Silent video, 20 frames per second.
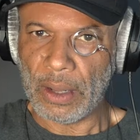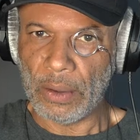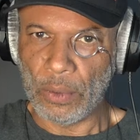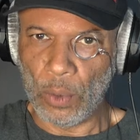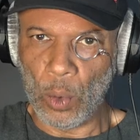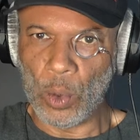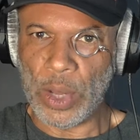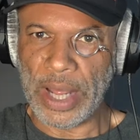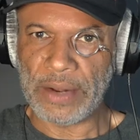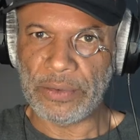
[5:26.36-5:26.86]

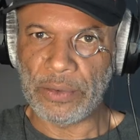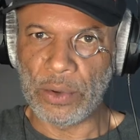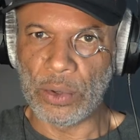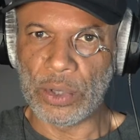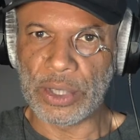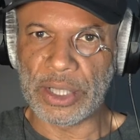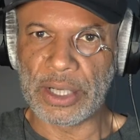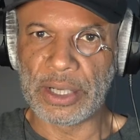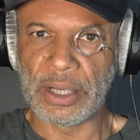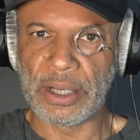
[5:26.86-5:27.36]
All that, of
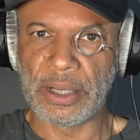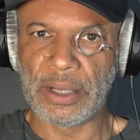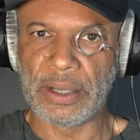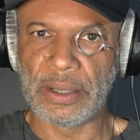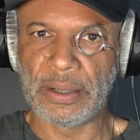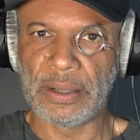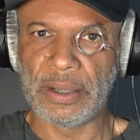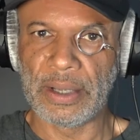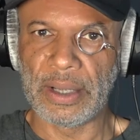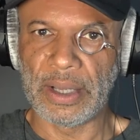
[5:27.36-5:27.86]
course,
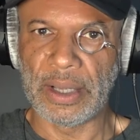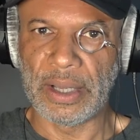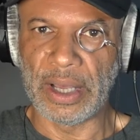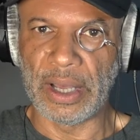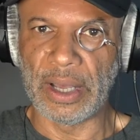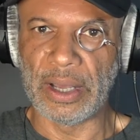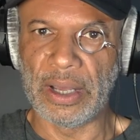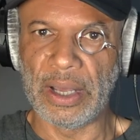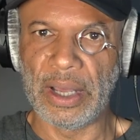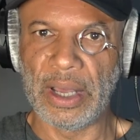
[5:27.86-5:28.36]

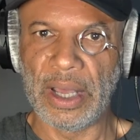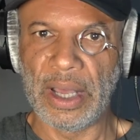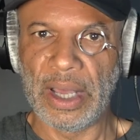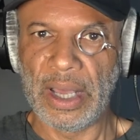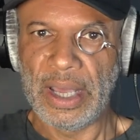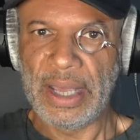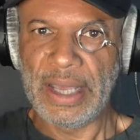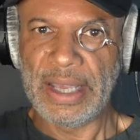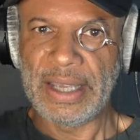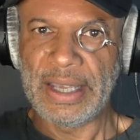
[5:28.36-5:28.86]

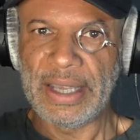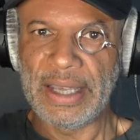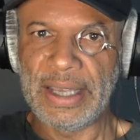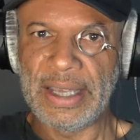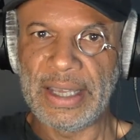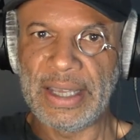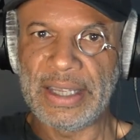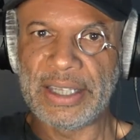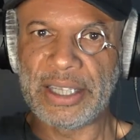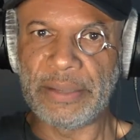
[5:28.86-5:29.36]

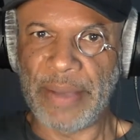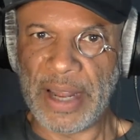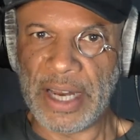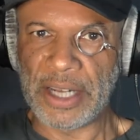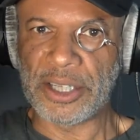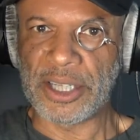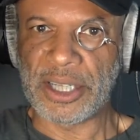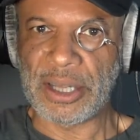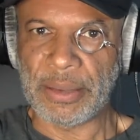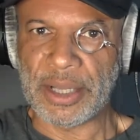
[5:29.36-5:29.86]
is dependent
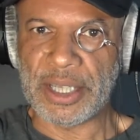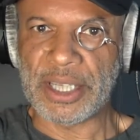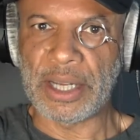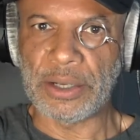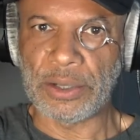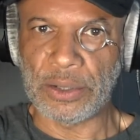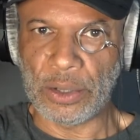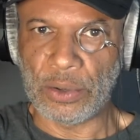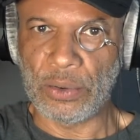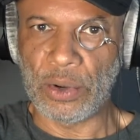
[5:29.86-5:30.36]
to some extent
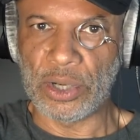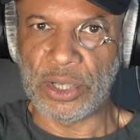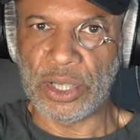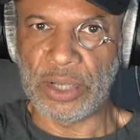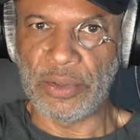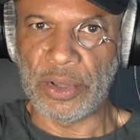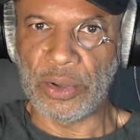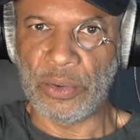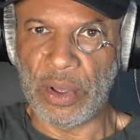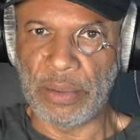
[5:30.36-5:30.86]
on the quality
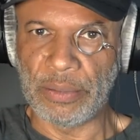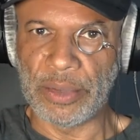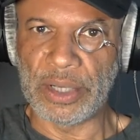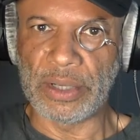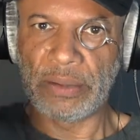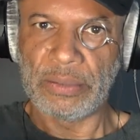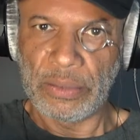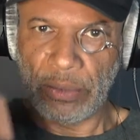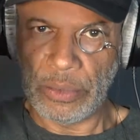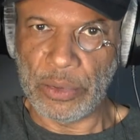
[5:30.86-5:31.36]
of the equipment
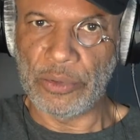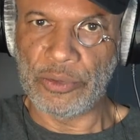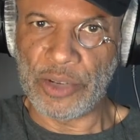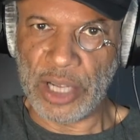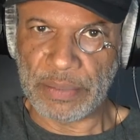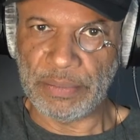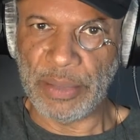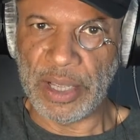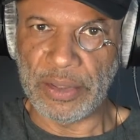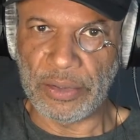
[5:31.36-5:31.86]
we've
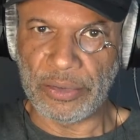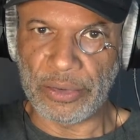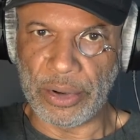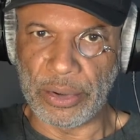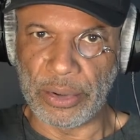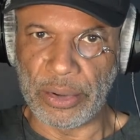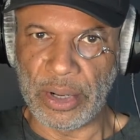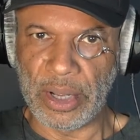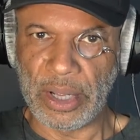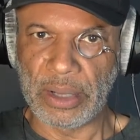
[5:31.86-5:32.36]
just been
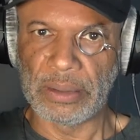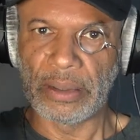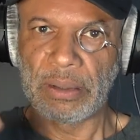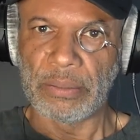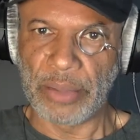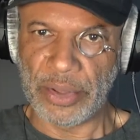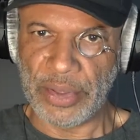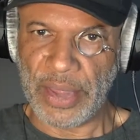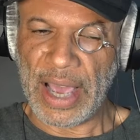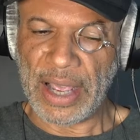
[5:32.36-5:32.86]
through.
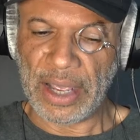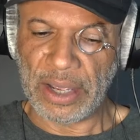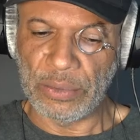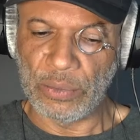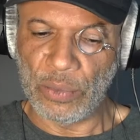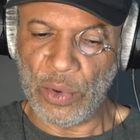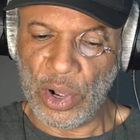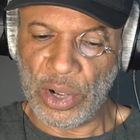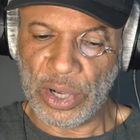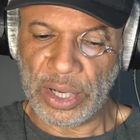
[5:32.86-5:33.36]
But that can
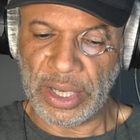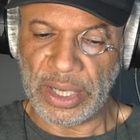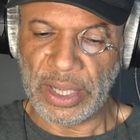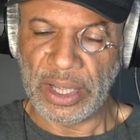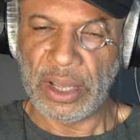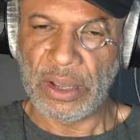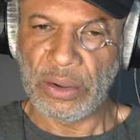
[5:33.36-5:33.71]
work.